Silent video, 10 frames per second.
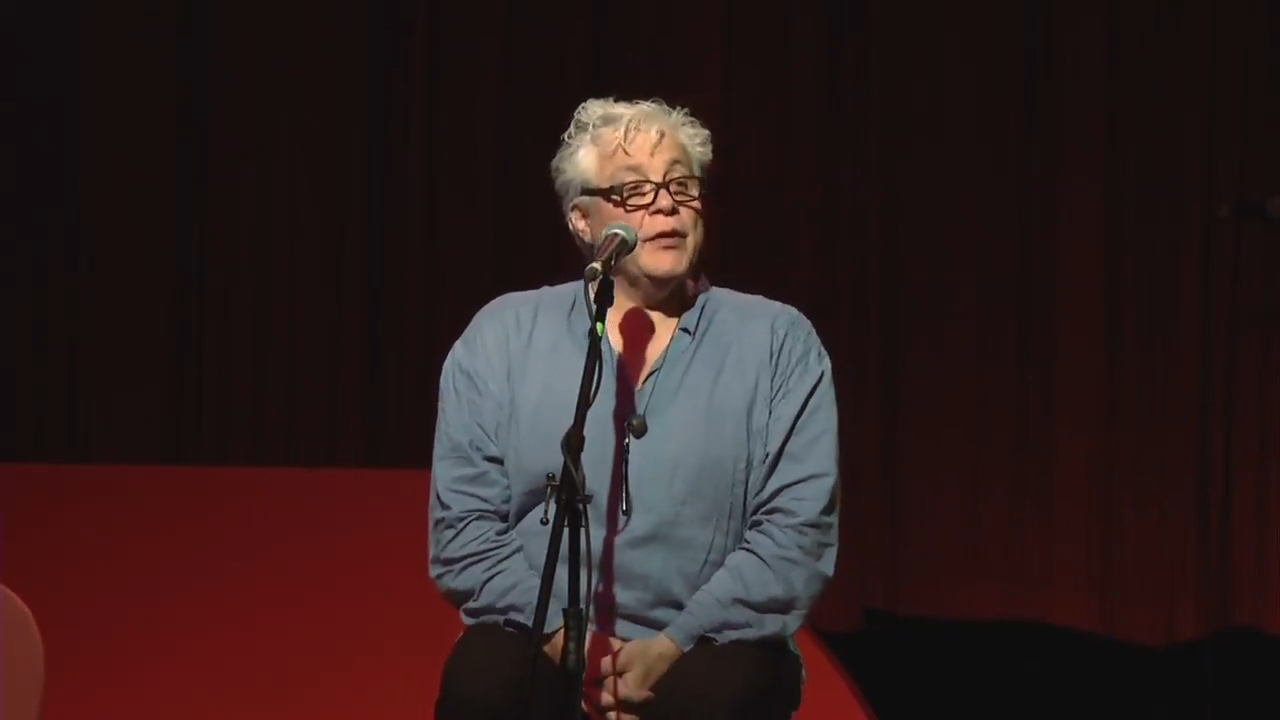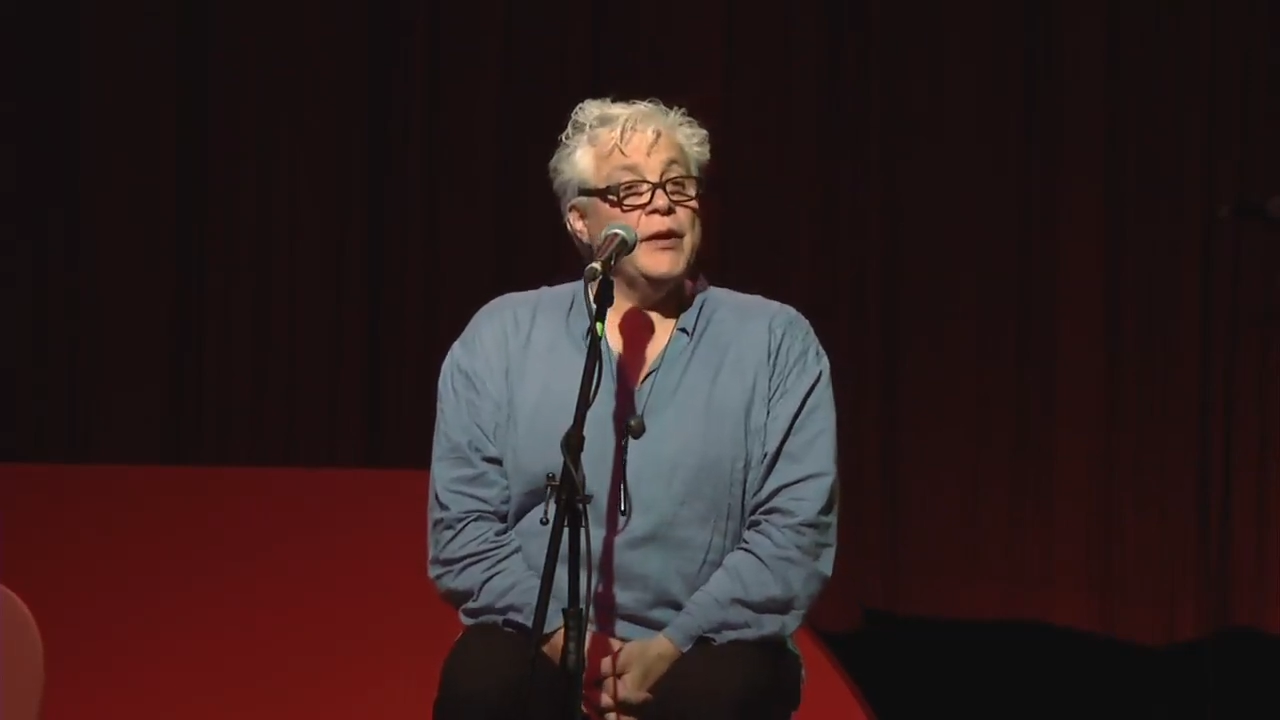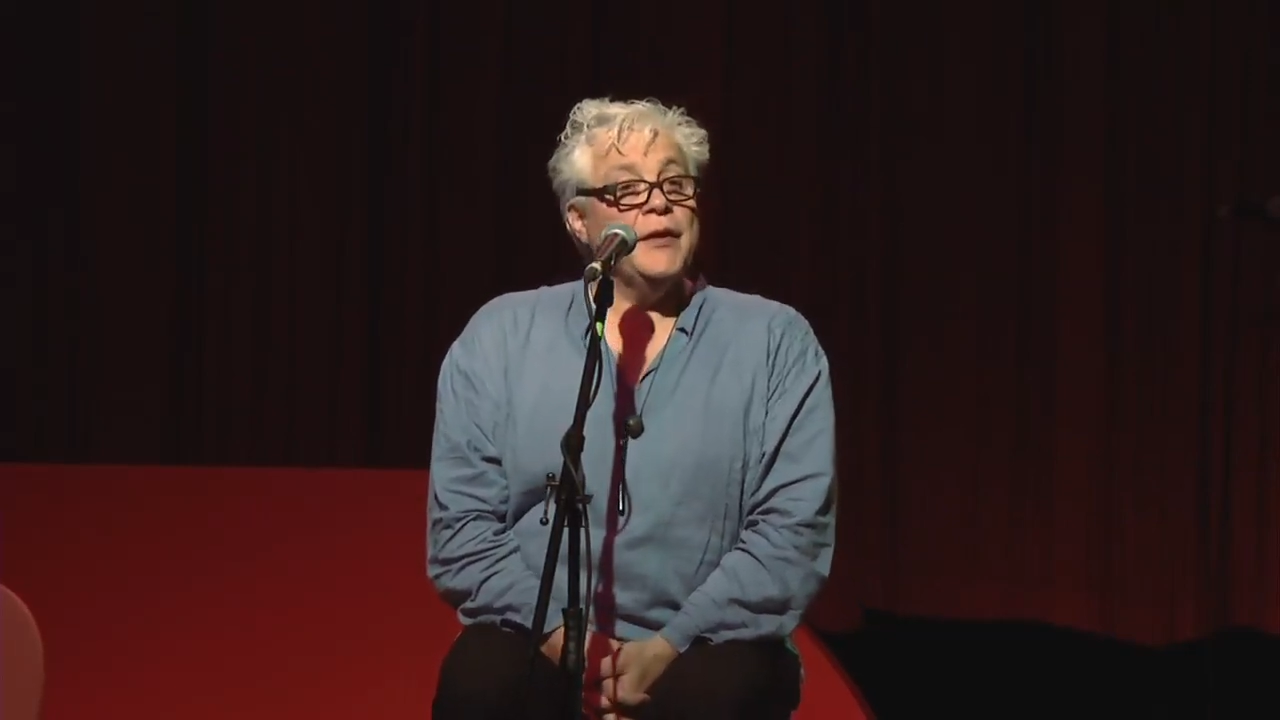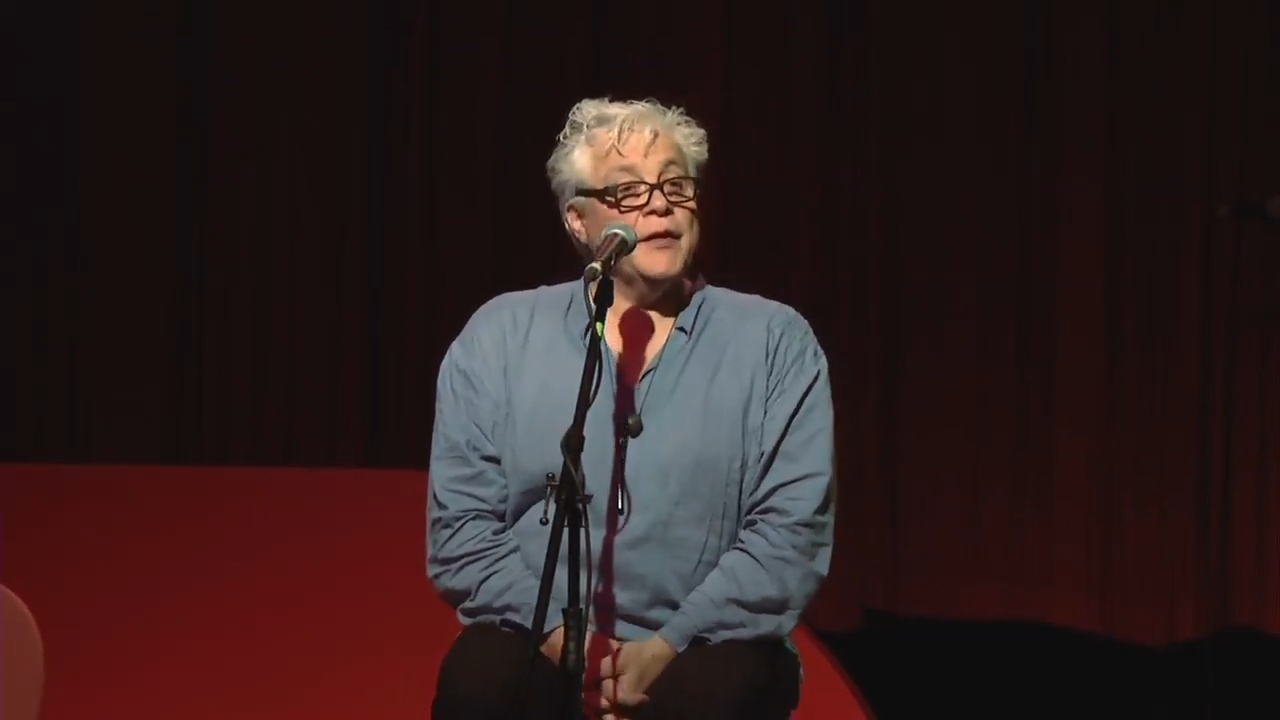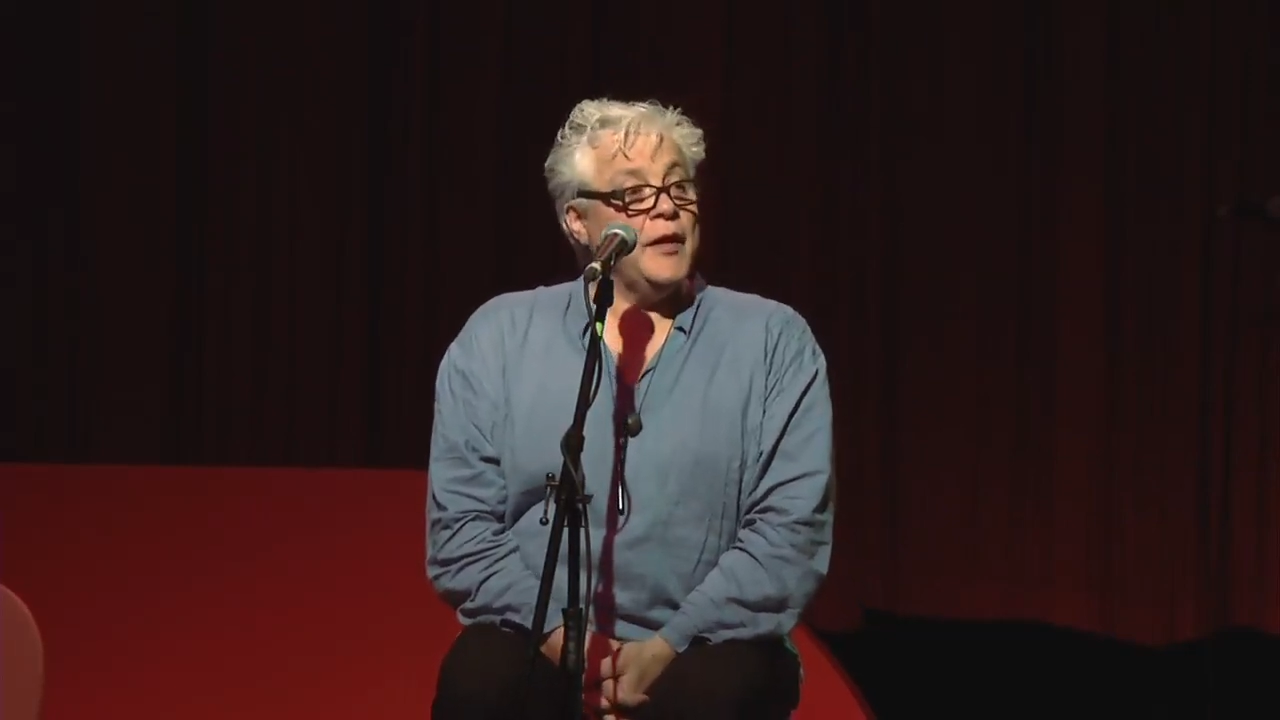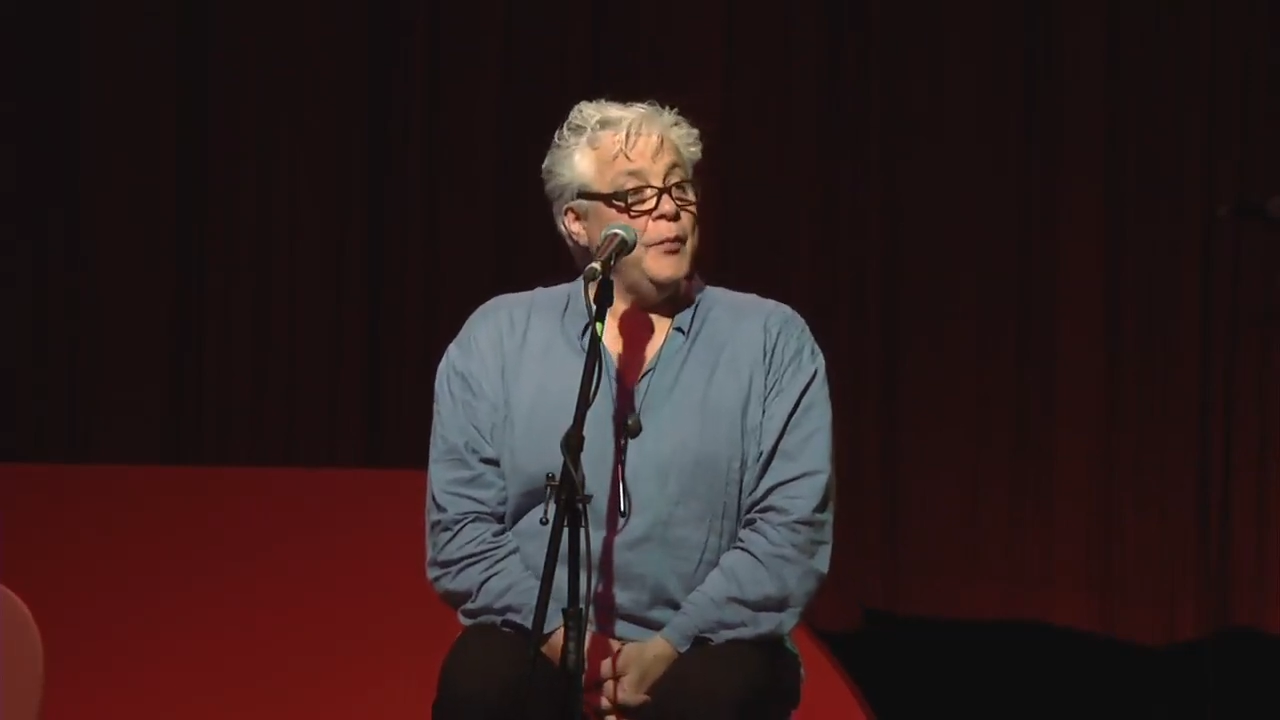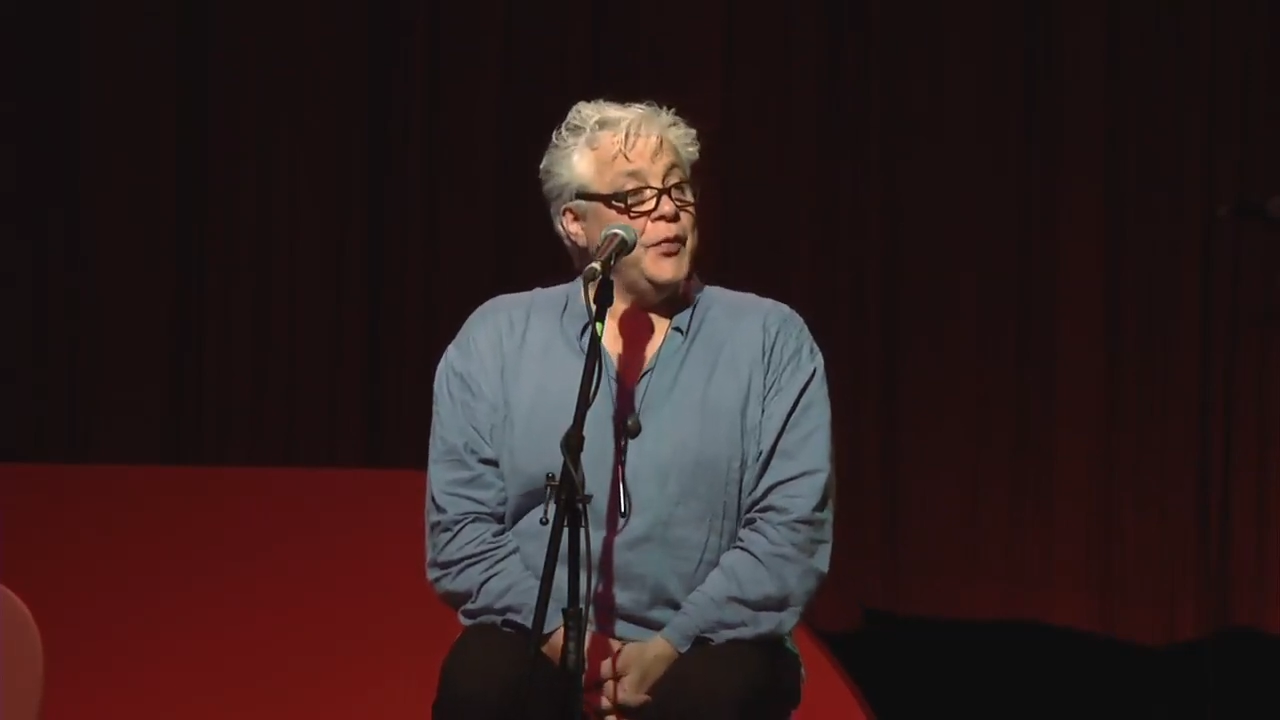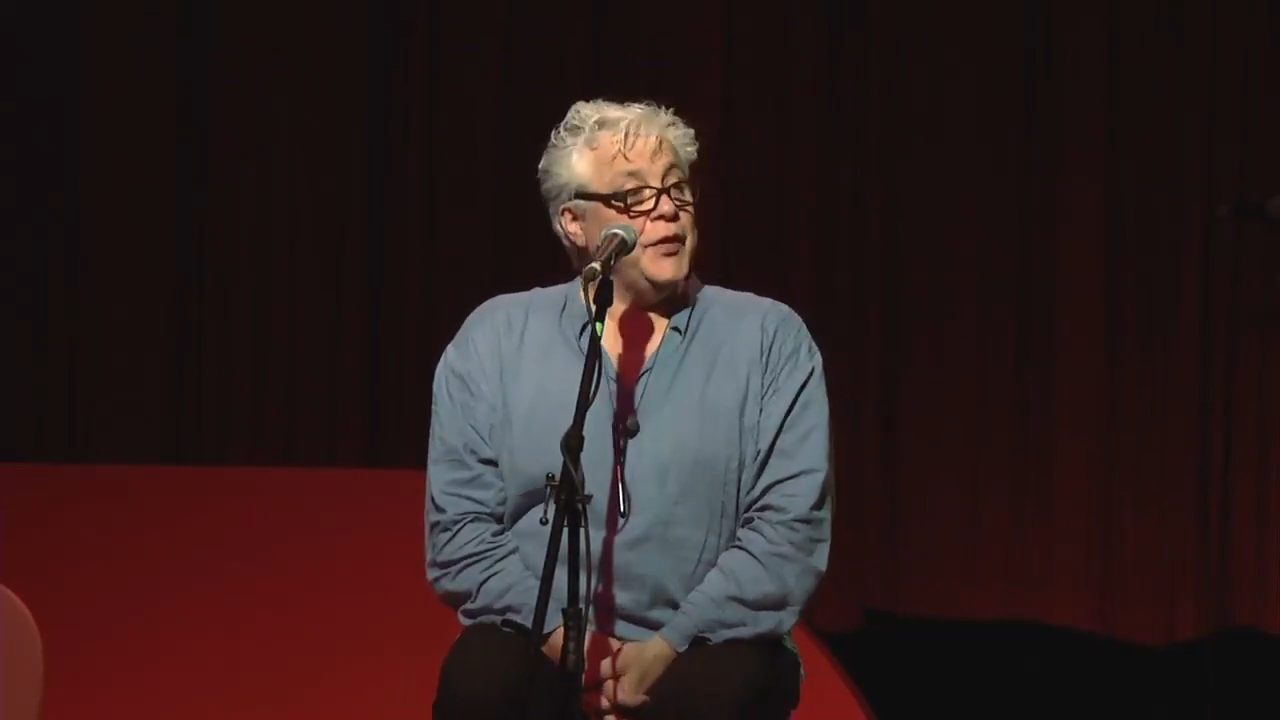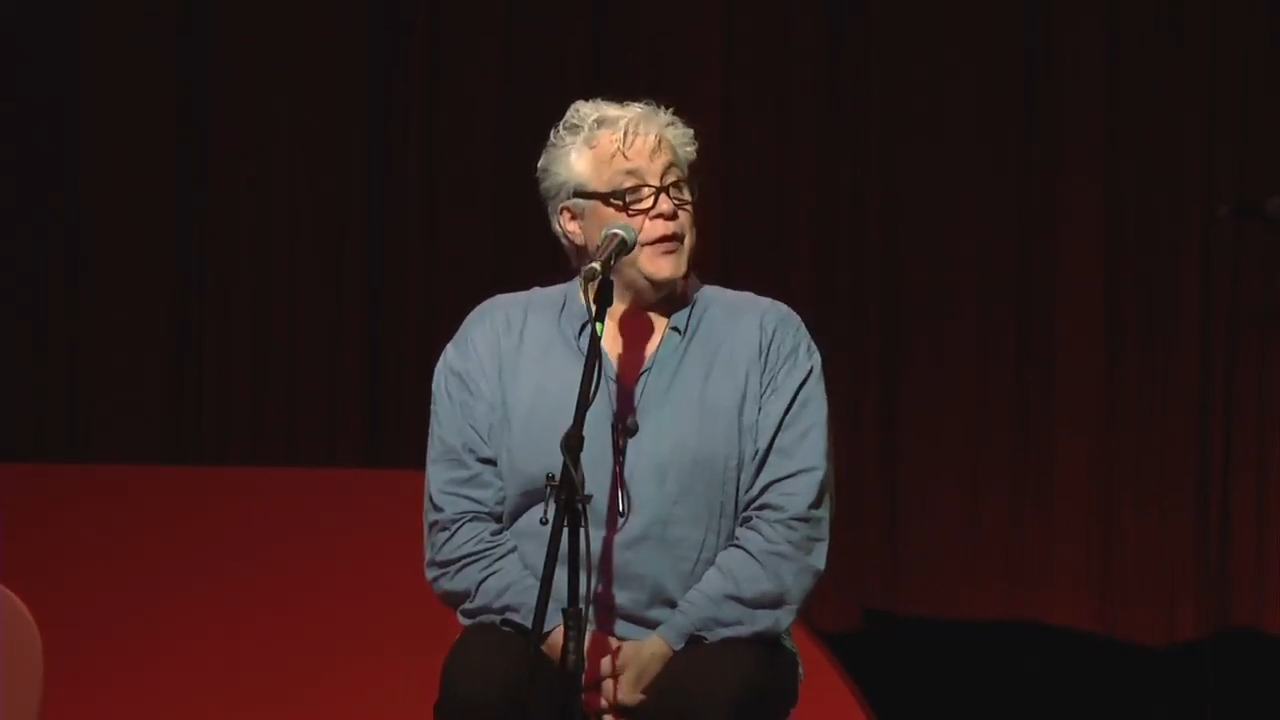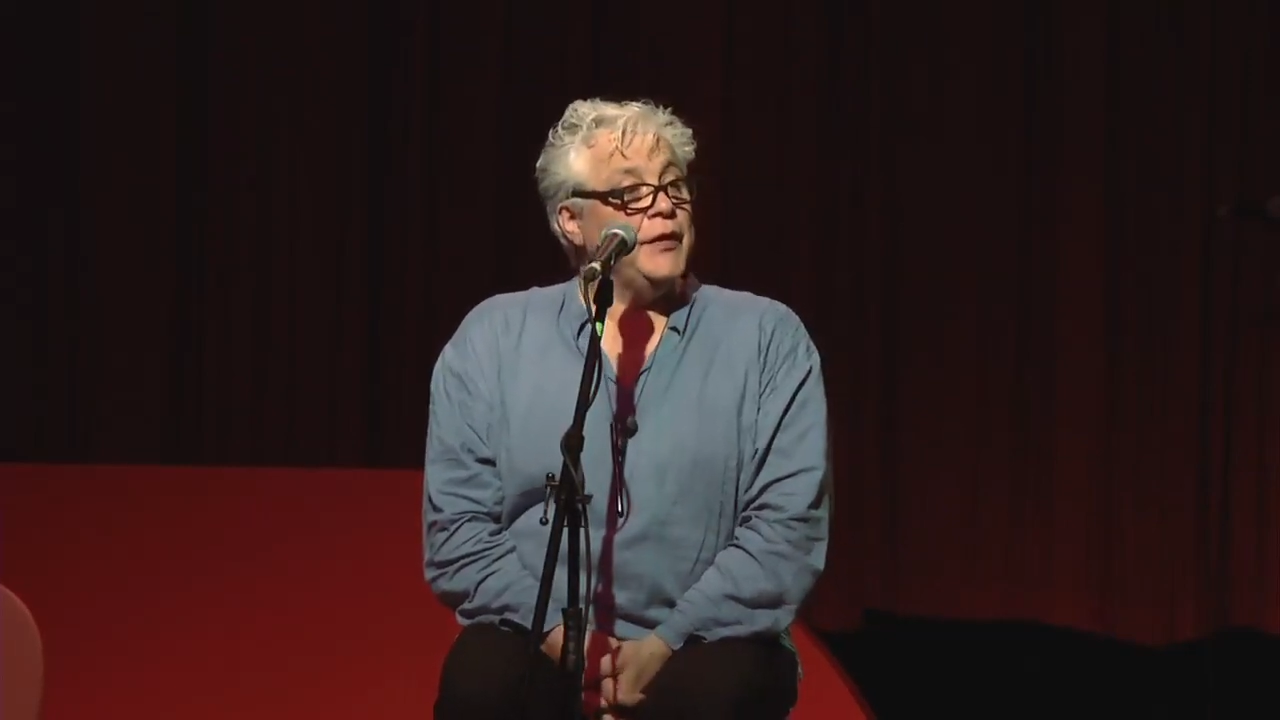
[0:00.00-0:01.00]
in the
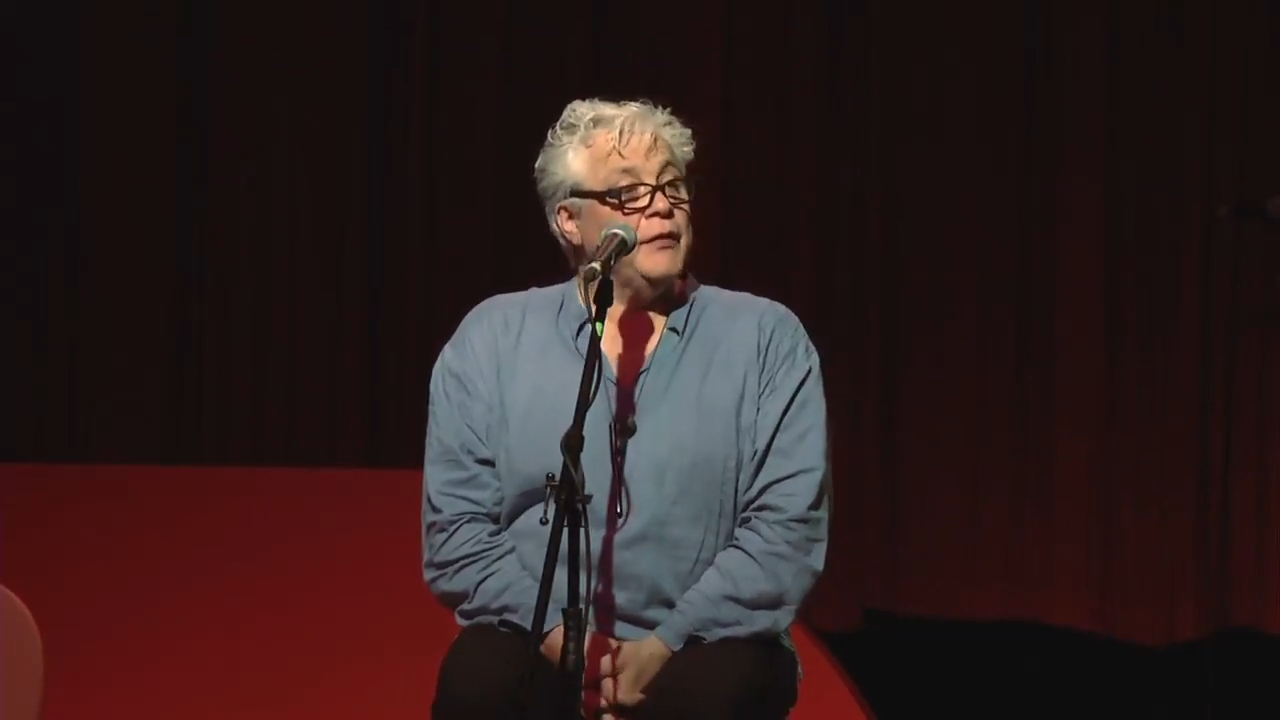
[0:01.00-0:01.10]
company